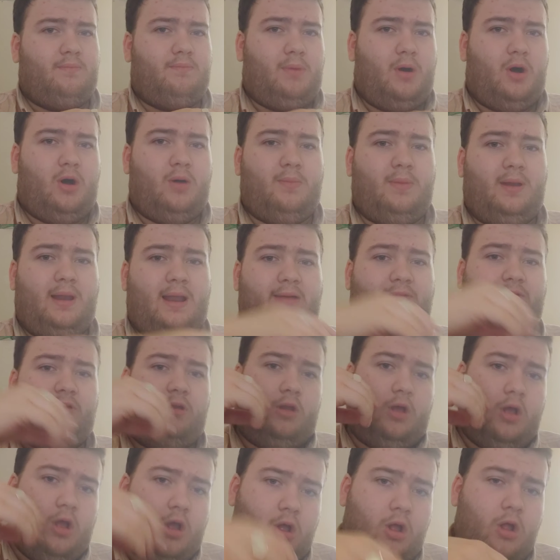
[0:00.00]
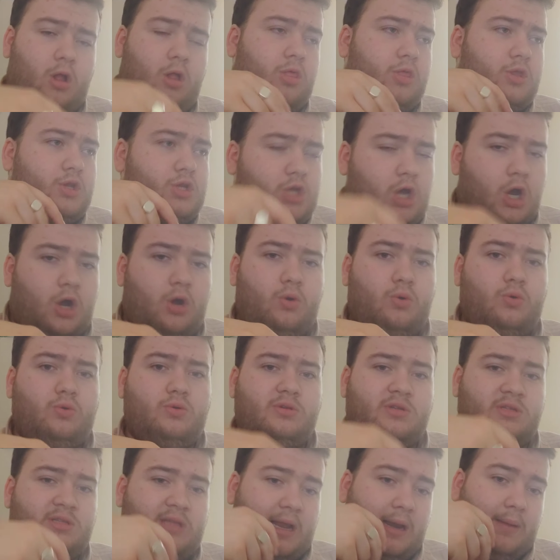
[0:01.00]
bottom level earth
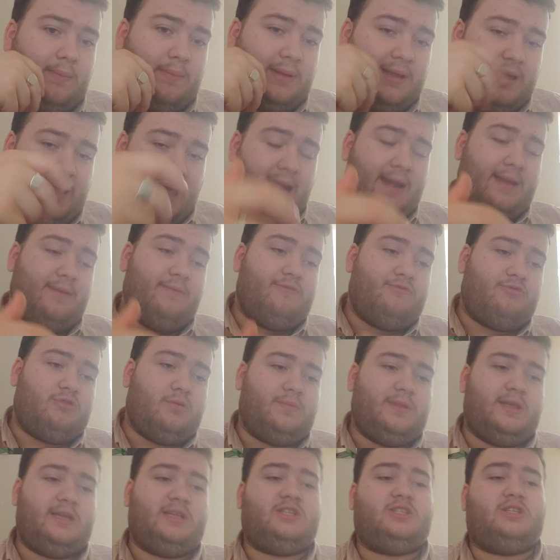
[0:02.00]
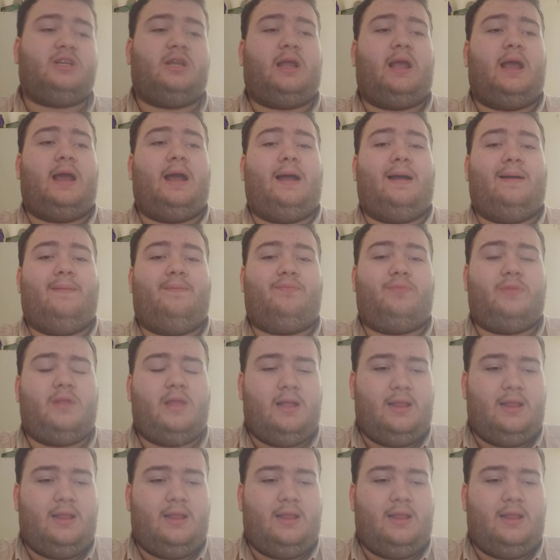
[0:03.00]
tone that I'm getting from this cigar.